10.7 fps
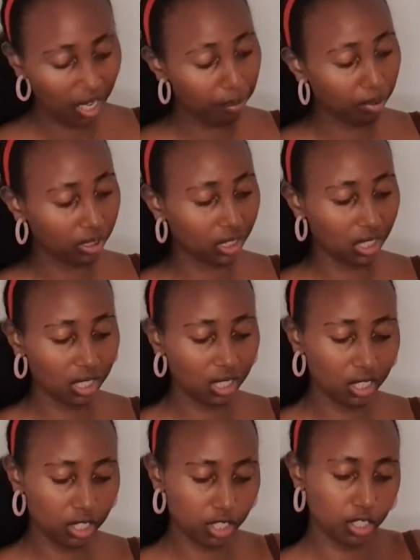bought
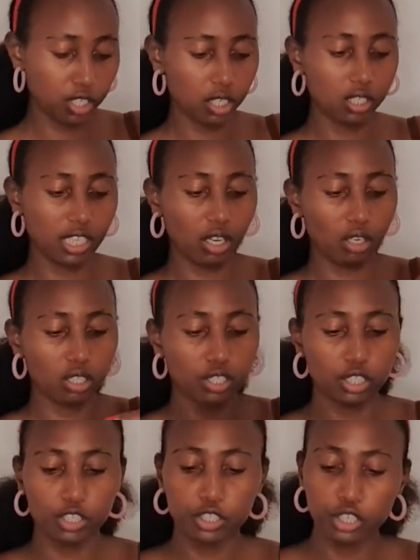this, they're called
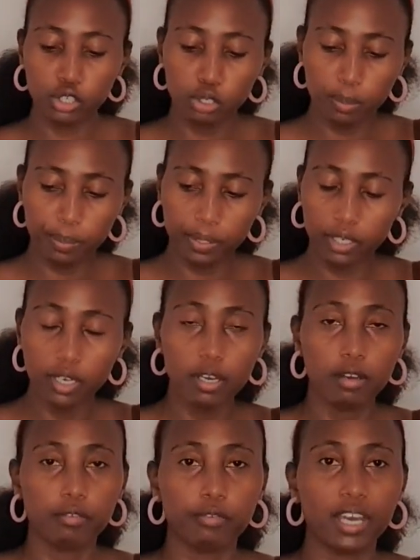Dupe
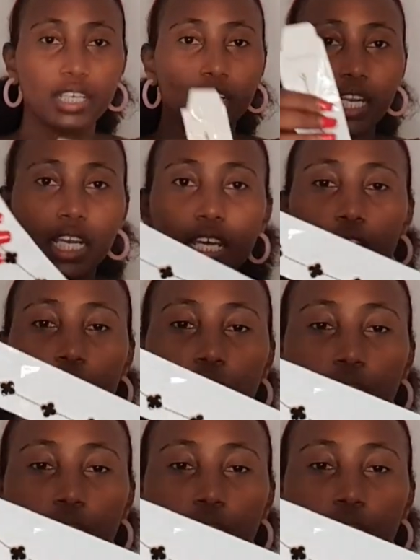Van Cleef.